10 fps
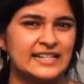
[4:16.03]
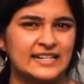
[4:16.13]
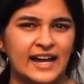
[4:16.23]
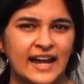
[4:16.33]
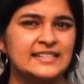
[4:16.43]

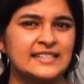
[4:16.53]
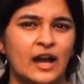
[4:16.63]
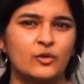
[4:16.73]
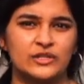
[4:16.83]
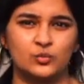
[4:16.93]
India as
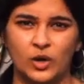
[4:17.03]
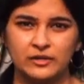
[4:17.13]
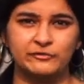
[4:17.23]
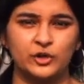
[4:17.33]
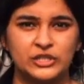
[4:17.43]
down as
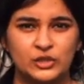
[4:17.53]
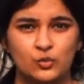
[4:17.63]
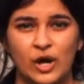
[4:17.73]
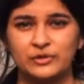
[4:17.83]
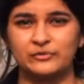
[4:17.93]

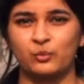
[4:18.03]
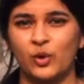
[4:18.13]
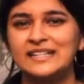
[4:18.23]
142 out of